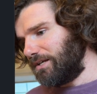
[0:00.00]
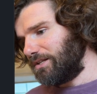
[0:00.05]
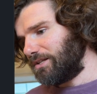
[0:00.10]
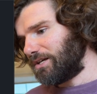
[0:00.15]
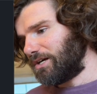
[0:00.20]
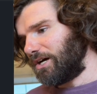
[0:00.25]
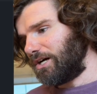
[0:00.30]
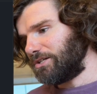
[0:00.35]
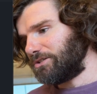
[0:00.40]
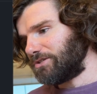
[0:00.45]
the
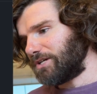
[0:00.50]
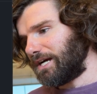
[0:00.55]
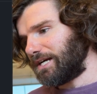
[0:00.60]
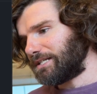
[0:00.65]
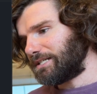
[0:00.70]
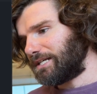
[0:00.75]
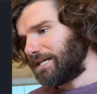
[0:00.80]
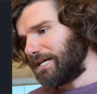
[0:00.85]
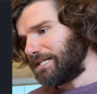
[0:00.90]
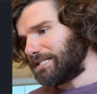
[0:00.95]

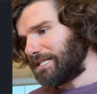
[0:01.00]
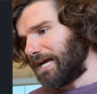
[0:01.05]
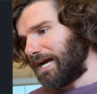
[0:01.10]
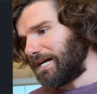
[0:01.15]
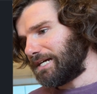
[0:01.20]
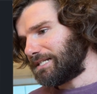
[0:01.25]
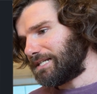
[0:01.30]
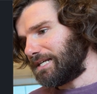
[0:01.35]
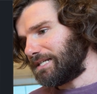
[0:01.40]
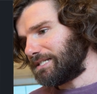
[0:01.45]
contract gets
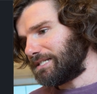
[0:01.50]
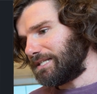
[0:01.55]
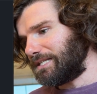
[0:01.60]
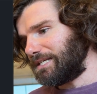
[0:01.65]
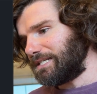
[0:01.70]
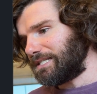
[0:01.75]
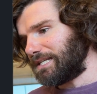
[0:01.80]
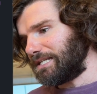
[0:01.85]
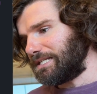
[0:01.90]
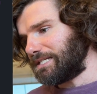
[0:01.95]
access to
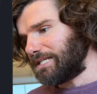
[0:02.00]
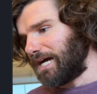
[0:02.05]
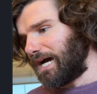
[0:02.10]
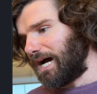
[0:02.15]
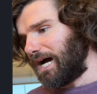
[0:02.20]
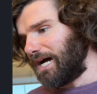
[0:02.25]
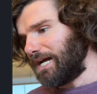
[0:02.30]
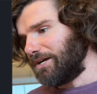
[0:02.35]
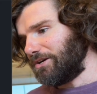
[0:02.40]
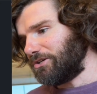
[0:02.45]
this
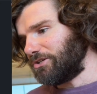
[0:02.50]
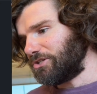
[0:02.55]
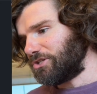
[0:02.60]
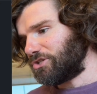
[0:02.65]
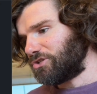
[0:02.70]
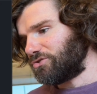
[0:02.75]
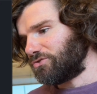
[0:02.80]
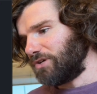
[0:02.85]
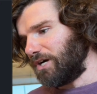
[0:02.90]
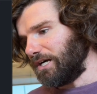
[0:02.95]
entire
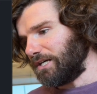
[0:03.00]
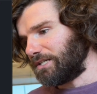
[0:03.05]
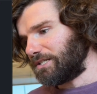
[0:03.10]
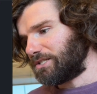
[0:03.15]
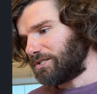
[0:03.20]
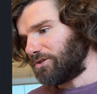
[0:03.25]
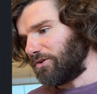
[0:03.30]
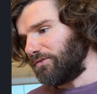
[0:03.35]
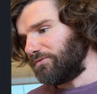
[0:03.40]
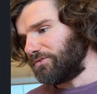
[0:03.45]
struct.
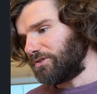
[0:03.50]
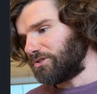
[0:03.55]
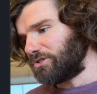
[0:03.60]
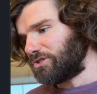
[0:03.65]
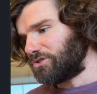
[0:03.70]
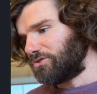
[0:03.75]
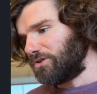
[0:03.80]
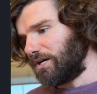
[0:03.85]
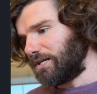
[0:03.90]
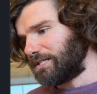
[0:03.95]
So if your
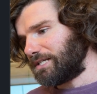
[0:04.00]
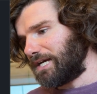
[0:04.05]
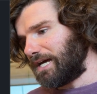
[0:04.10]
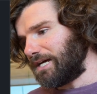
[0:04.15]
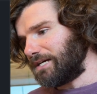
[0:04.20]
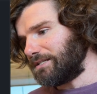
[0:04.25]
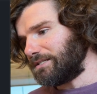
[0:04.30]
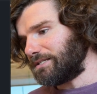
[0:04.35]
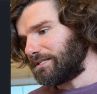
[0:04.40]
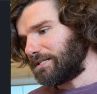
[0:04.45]
struct
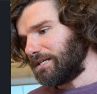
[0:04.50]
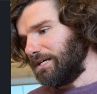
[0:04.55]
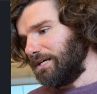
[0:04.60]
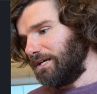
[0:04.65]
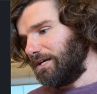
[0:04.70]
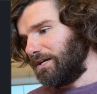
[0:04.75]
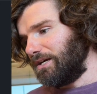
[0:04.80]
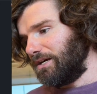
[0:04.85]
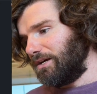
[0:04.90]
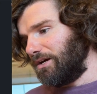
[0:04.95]
has
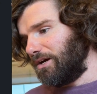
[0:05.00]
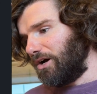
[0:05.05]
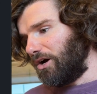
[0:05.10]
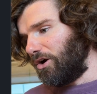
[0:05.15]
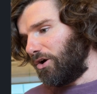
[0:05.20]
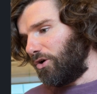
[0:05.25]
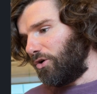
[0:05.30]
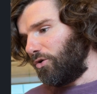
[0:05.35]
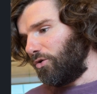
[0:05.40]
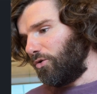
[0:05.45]

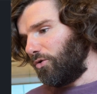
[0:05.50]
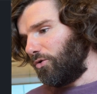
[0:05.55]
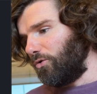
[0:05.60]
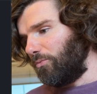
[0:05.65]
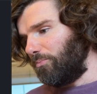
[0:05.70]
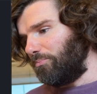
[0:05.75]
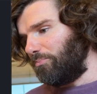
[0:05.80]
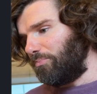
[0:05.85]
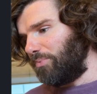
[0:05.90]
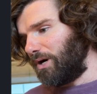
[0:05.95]
a whole
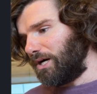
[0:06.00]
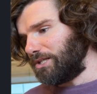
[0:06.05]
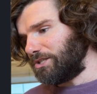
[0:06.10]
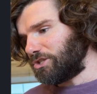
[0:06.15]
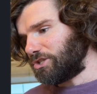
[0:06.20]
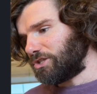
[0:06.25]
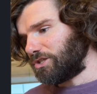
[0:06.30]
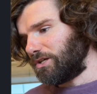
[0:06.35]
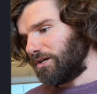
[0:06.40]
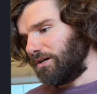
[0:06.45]

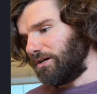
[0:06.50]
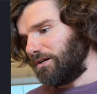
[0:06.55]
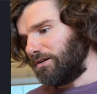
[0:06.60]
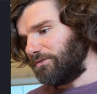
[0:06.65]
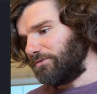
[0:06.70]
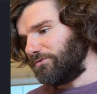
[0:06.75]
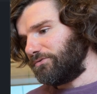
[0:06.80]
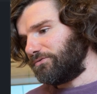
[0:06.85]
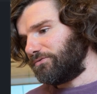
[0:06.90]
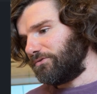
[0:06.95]
bunch
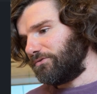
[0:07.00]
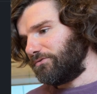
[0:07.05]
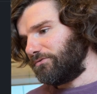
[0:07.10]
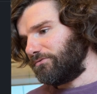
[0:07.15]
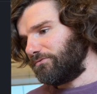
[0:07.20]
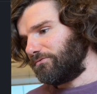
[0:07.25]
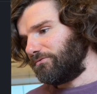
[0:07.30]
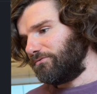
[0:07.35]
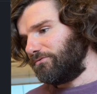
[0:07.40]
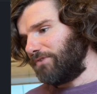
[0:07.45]
of
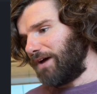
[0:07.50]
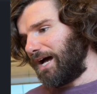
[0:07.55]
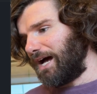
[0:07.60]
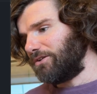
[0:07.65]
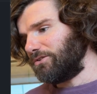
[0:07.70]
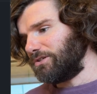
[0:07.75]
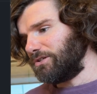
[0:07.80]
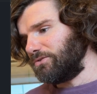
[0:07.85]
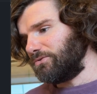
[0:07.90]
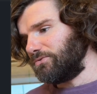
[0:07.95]

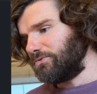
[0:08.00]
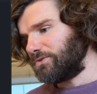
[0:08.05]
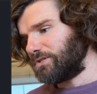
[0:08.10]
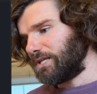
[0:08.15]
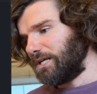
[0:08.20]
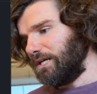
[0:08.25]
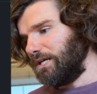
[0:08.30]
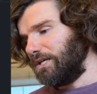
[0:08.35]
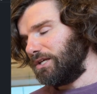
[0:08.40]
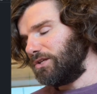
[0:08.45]
values,
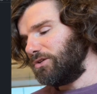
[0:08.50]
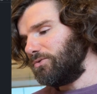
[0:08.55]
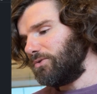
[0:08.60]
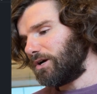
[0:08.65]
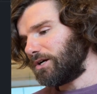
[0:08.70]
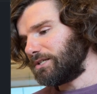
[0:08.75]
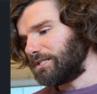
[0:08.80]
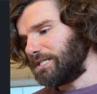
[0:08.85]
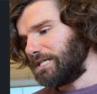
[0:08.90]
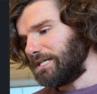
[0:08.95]
you
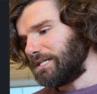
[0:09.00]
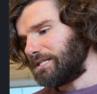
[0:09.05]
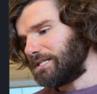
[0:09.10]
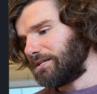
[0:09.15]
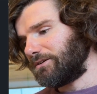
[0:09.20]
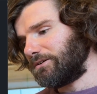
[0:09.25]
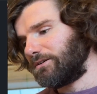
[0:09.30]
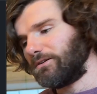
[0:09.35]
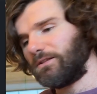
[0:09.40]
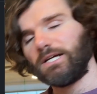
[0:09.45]
are
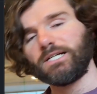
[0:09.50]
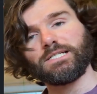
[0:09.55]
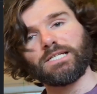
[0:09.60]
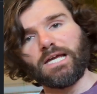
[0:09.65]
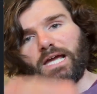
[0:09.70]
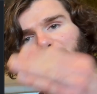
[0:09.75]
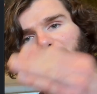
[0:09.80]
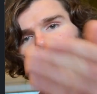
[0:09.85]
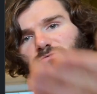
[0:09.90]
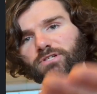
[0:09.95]

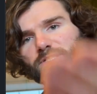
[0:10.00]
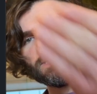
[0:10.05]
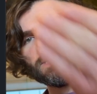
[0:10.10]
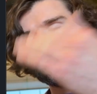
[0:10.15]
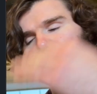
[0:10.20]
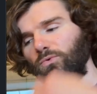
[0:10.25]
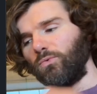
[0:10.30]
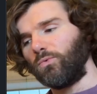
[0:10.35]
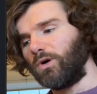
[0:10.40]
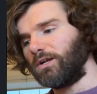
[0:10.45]
deserializing every
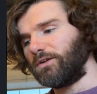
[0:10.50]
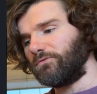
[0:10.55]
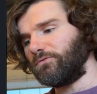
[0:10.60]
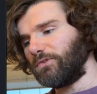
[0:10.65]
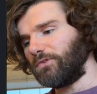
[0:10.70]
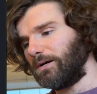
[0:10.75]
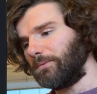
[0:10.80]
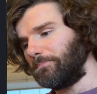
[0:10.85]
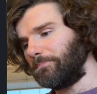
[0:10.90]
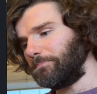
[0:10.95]
single one of
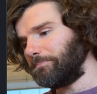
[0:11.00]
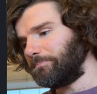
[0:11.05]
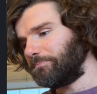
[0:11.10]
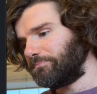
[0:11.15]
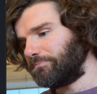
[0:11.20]
them